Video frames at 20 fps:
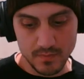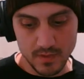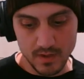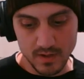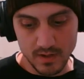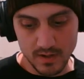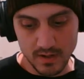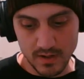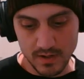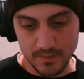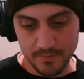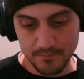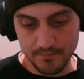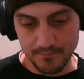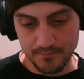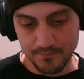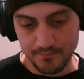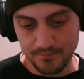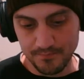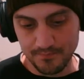
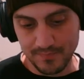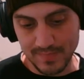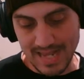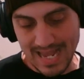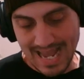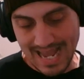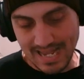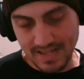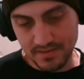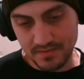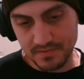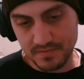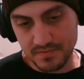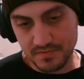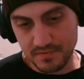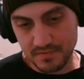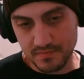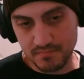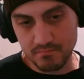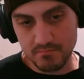And,
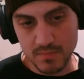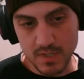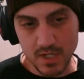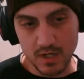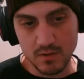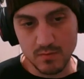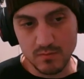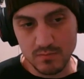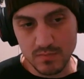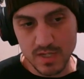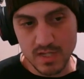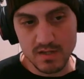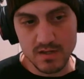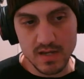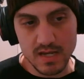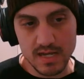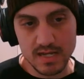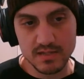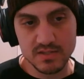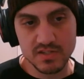
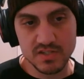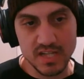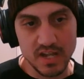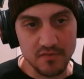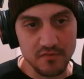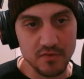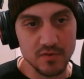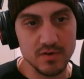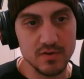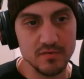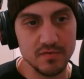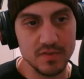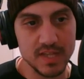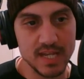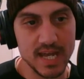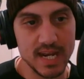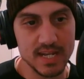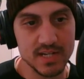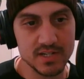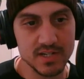it's different for the
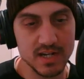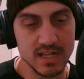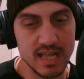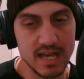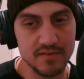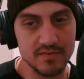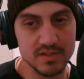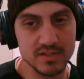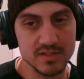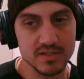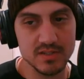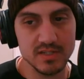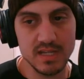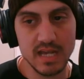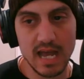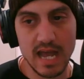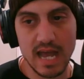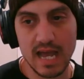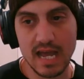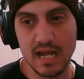NHL, obviously.
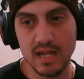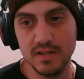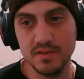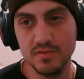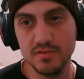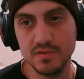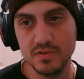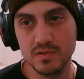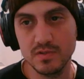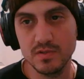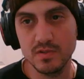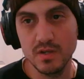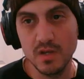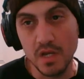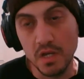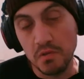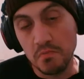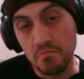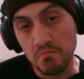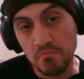And,
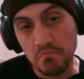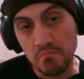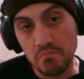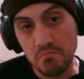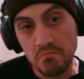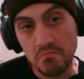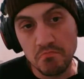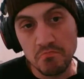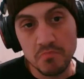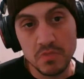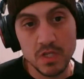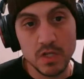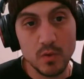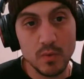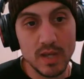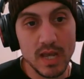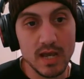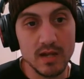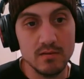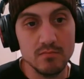
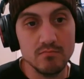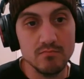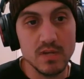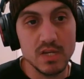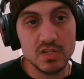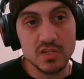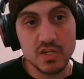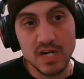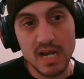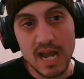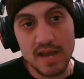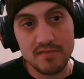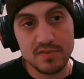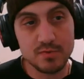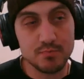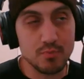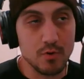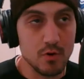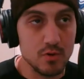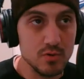again, it's going to have its
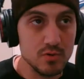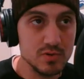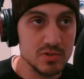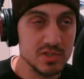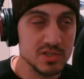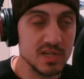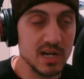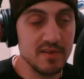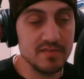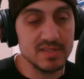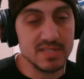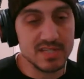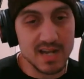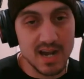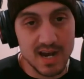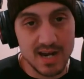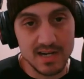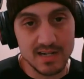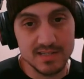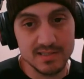pros, it's going to have its
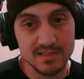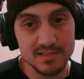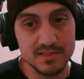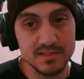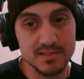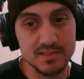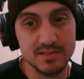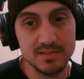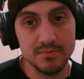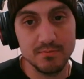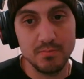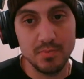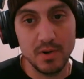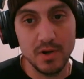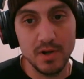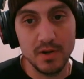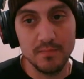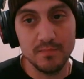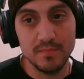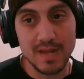cons,
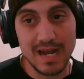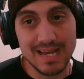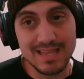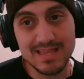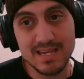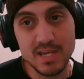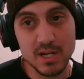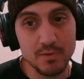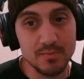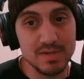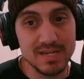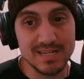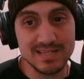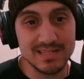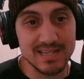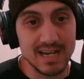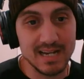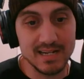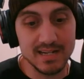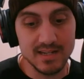but I think it'll be
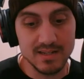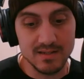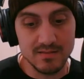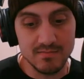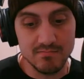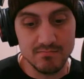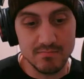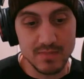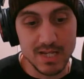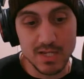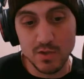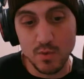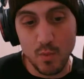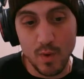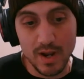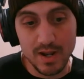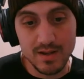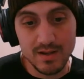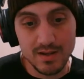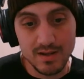exciting either
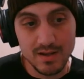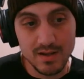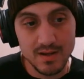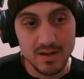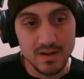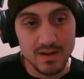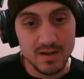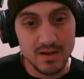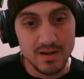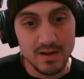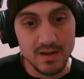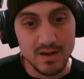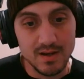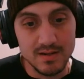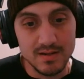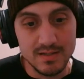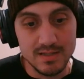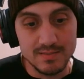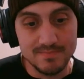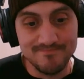way.
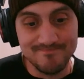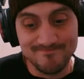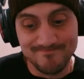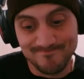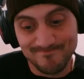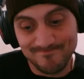Um,